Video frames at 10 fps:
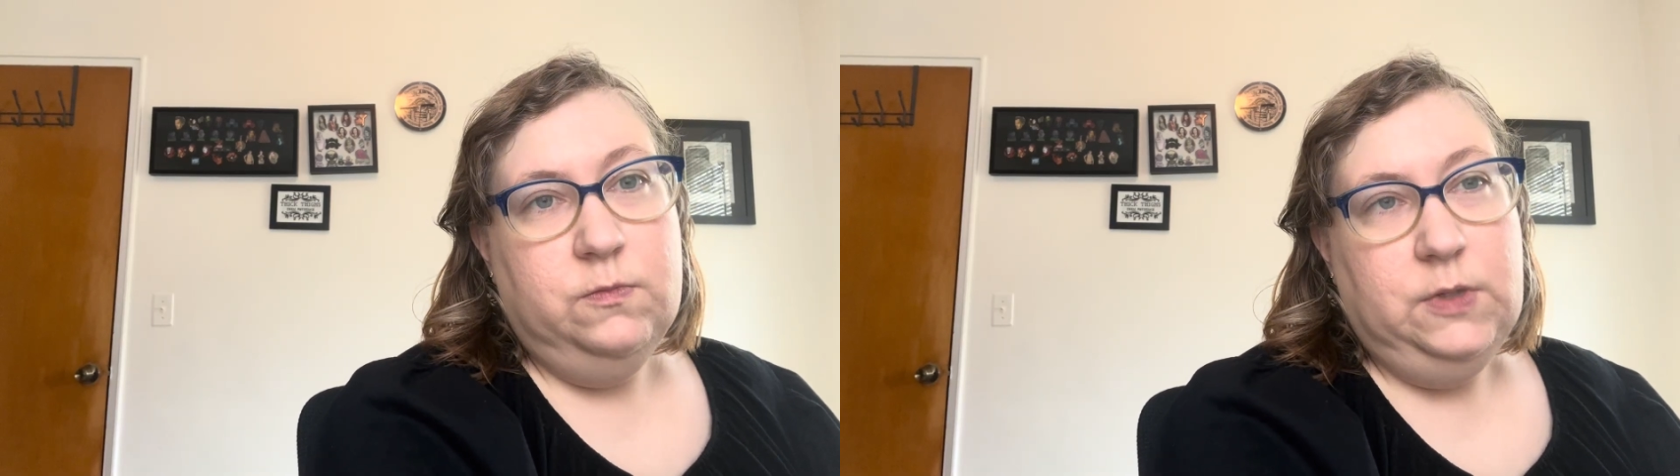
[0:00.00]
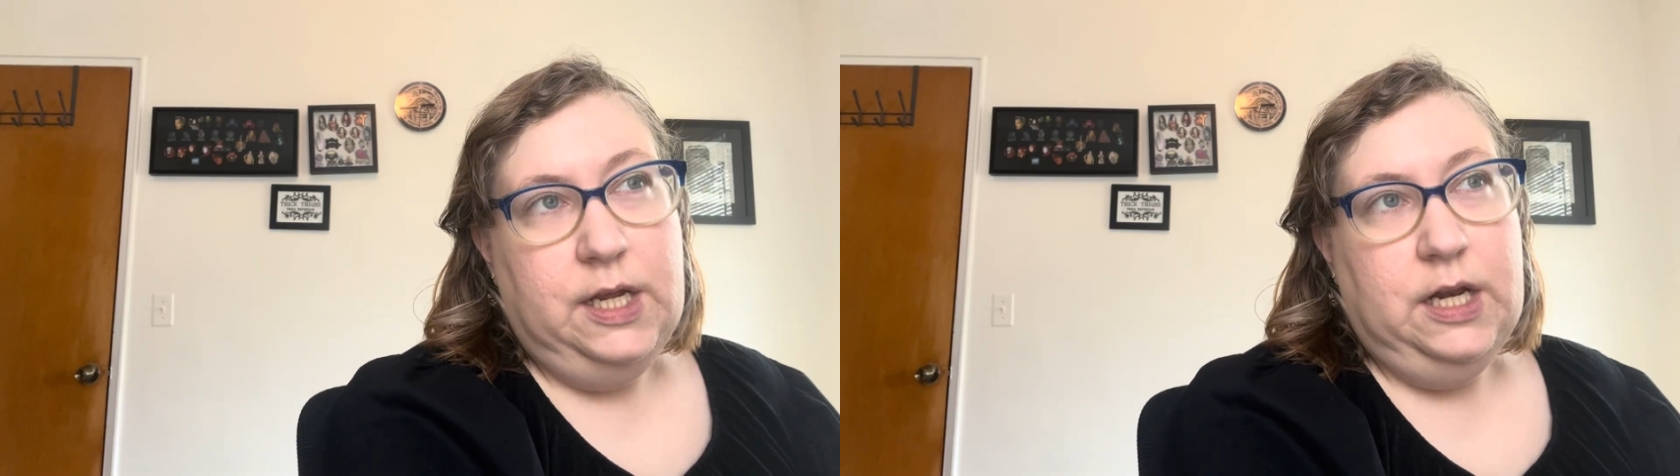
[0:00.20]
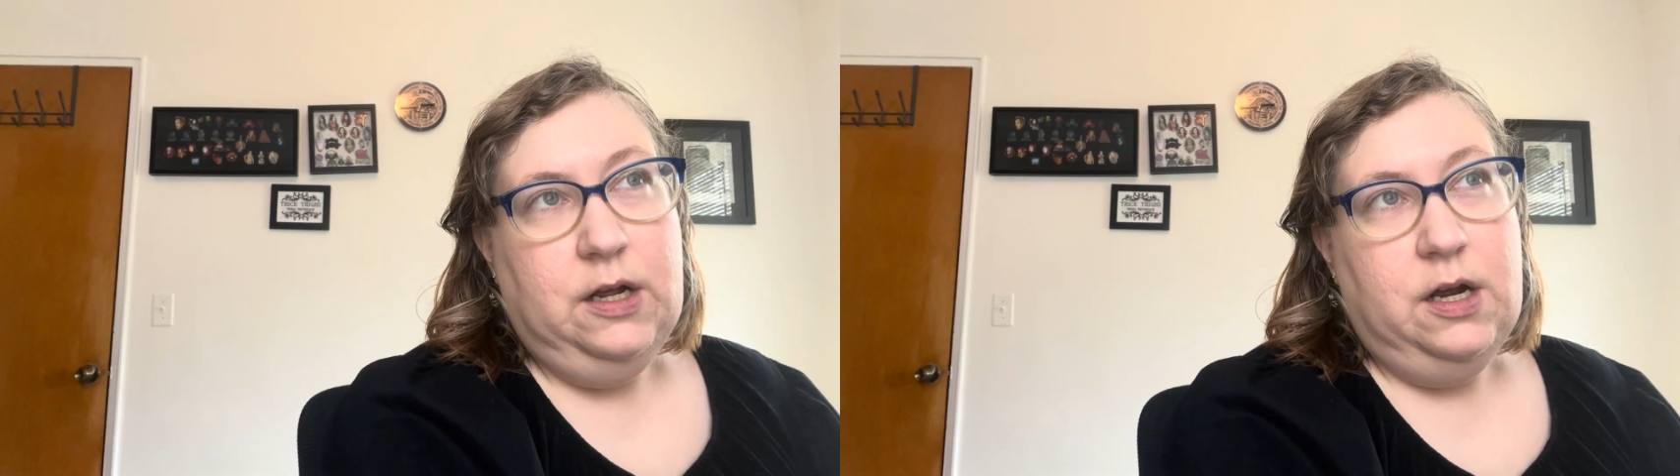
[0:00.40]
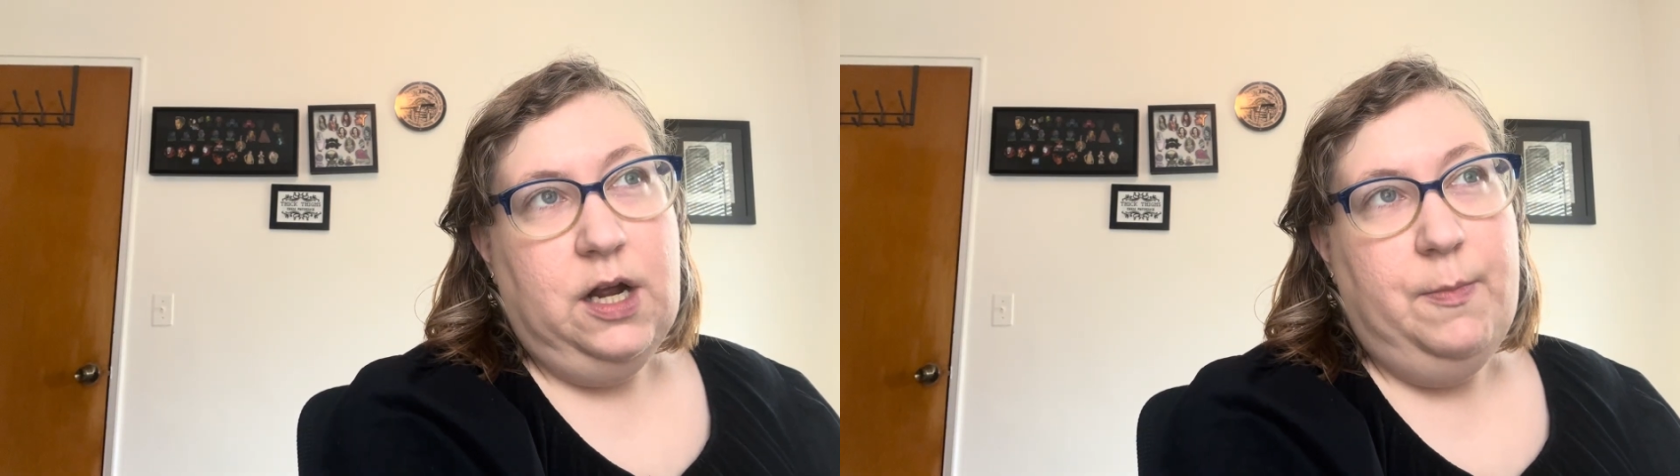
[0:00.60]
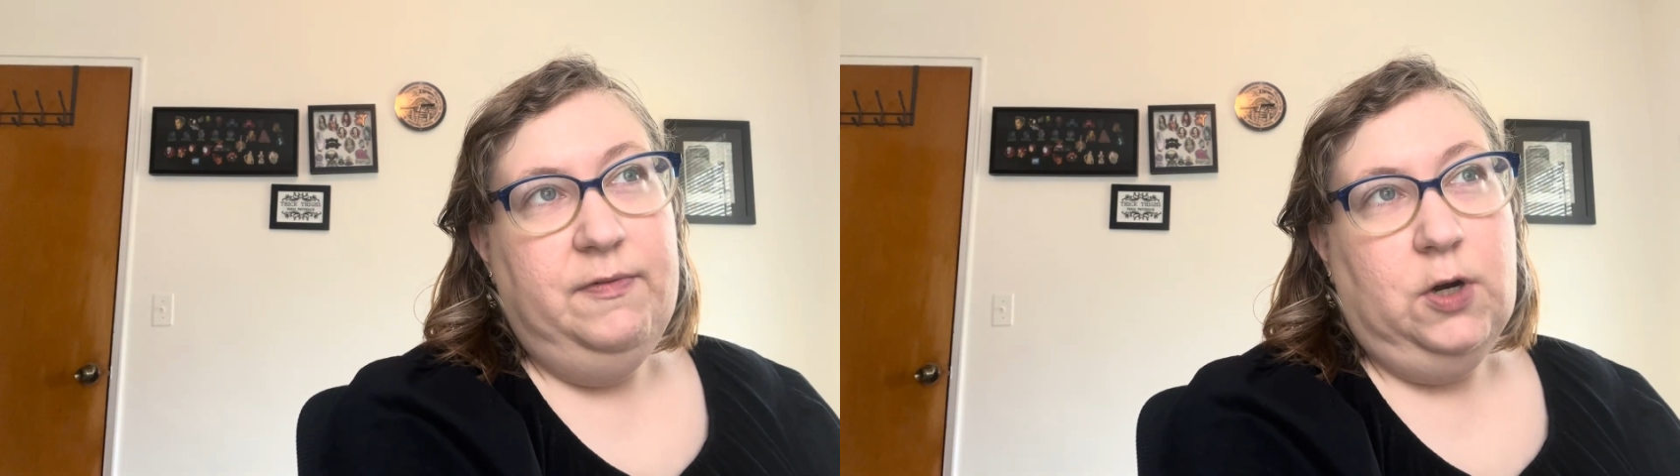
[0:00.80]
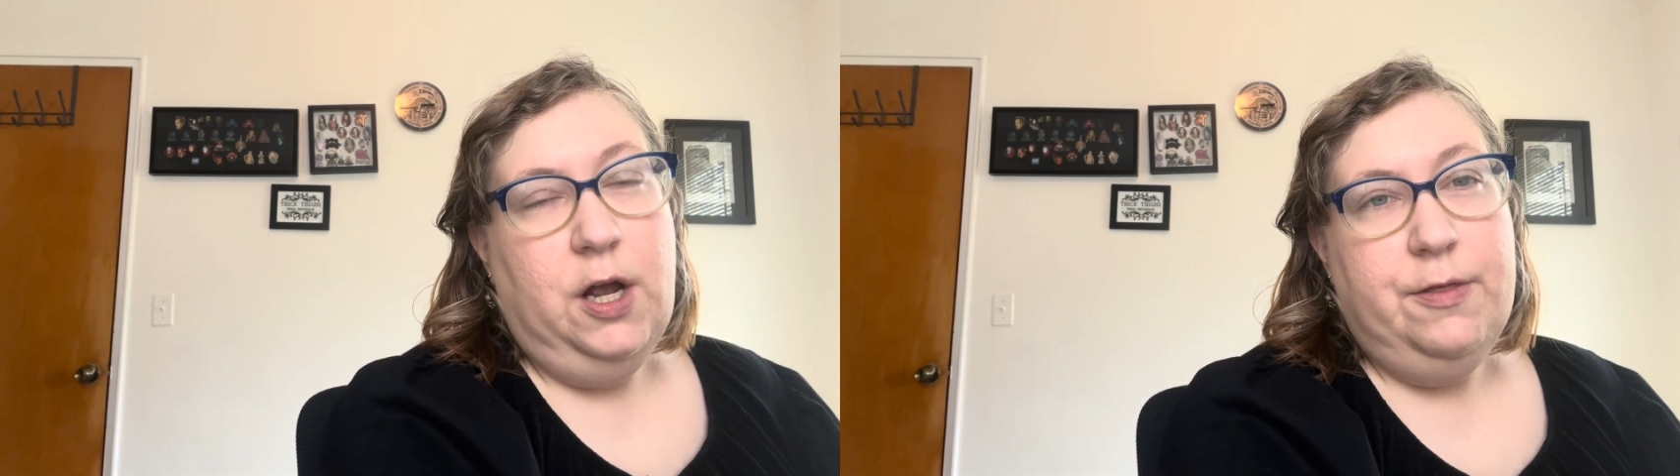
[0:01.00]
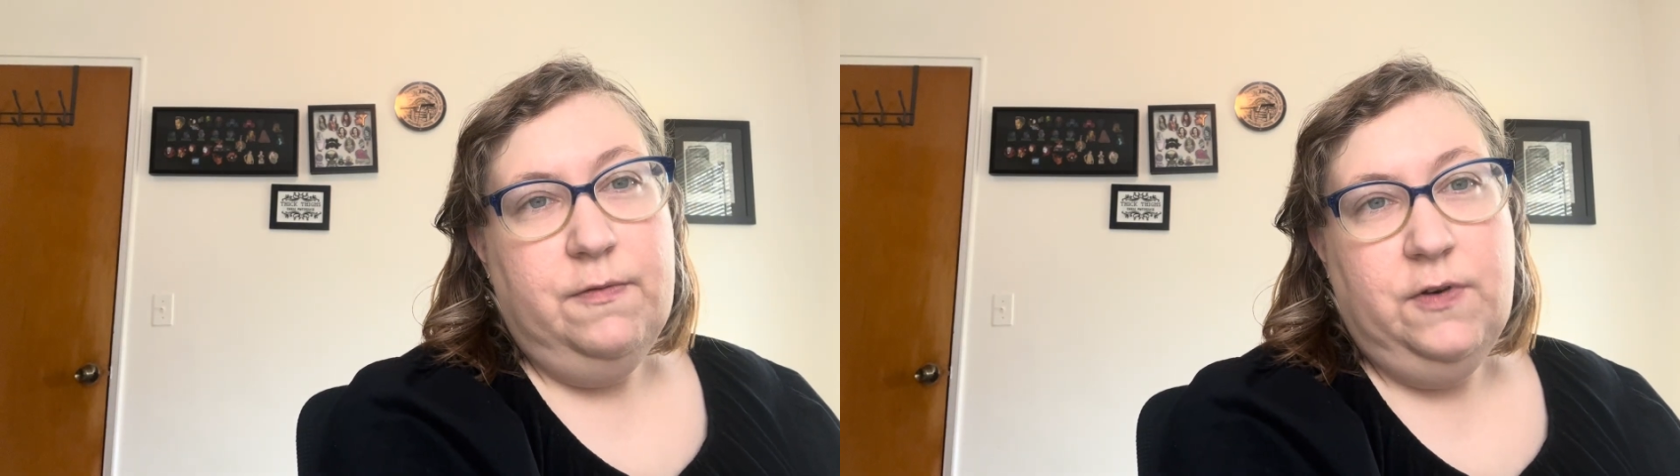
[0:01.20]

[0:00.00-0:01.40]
had a couple of our other